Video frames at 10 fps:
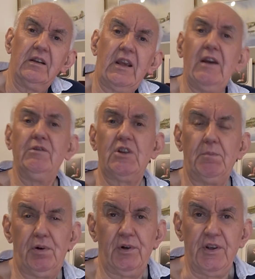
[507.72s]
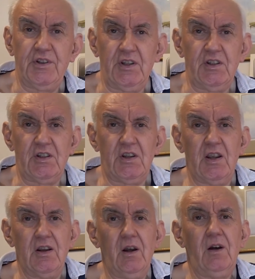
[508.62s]
Counterpoises.
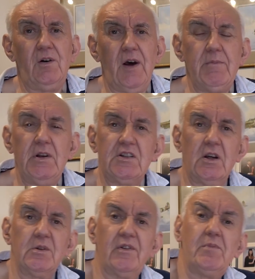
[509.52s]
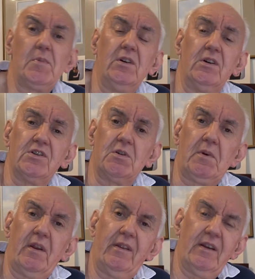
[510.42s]
Oh, how many times have I been asked
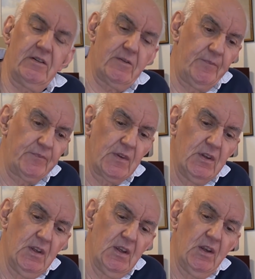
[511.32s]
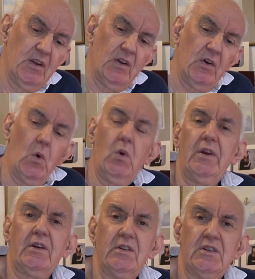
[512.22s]
about that? All
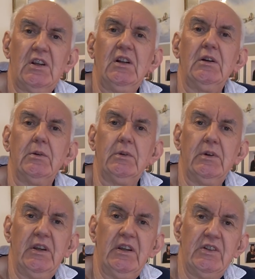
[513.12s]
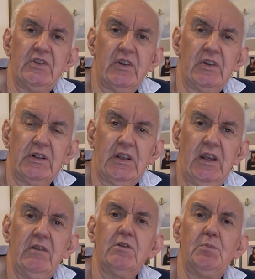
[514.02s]
I can tell you is that a
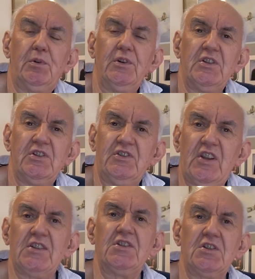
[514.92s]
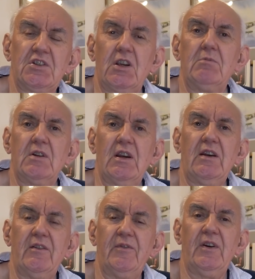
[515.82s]
counterpoise doesn't seem to
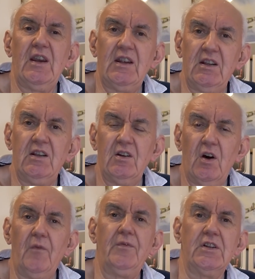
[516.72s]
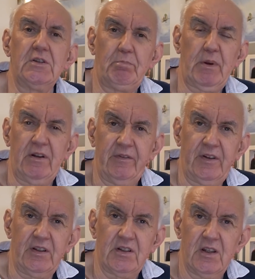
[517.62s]
have any obvious
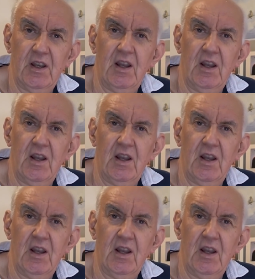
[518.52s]
benefit.